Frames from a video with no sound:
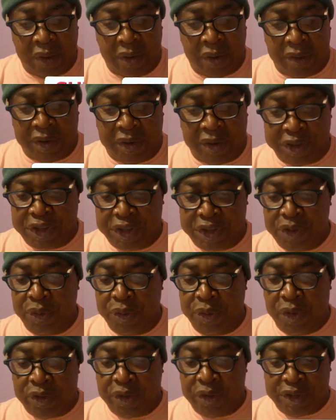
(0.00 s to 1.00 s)
Right, so you
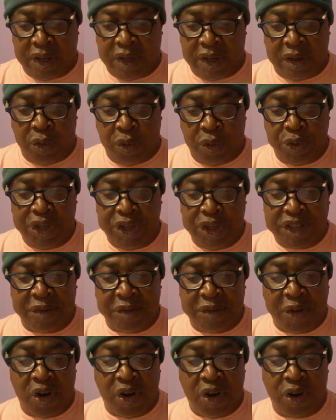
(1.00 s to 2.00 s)
got all these
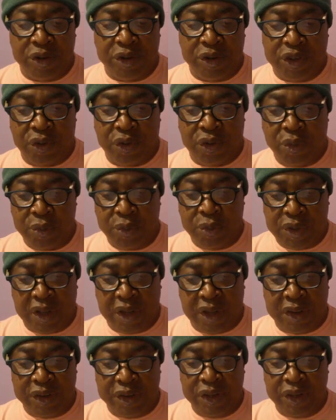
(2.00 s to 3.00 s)
other articles
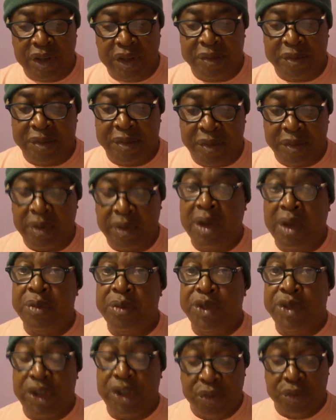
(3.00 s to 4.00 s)
underneath
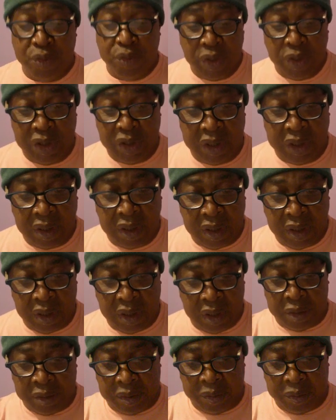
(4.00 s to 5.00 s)
which you can read.
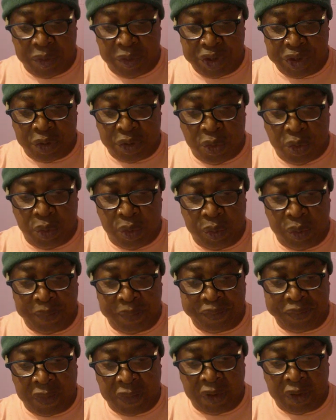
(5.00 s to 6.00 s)
One's called
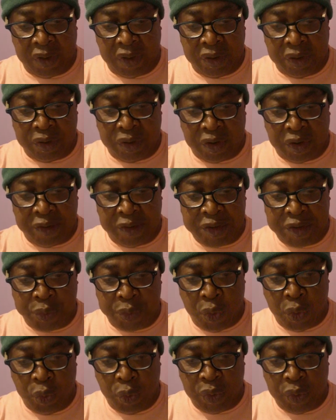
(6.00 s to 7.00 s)
"The Drivers
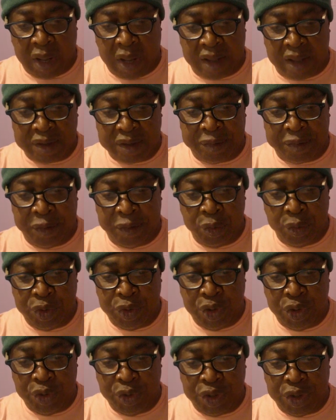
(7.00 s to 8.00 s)
Warned as Fuel
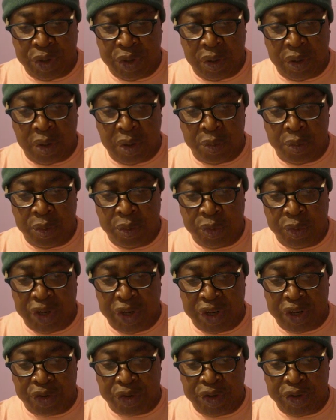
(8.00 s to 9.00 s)
Duty Will
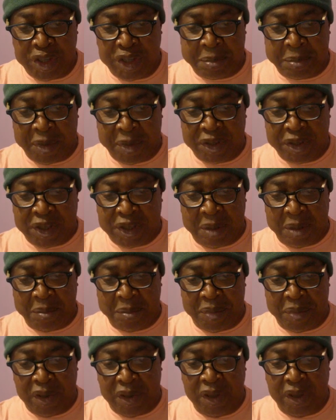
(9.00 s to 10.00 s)
Increase by
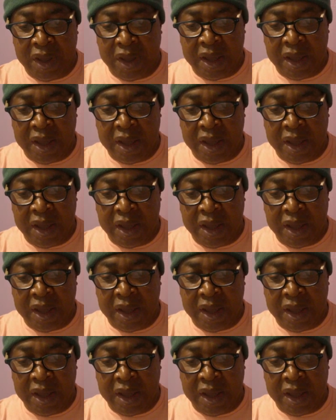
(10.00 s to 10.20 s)
10p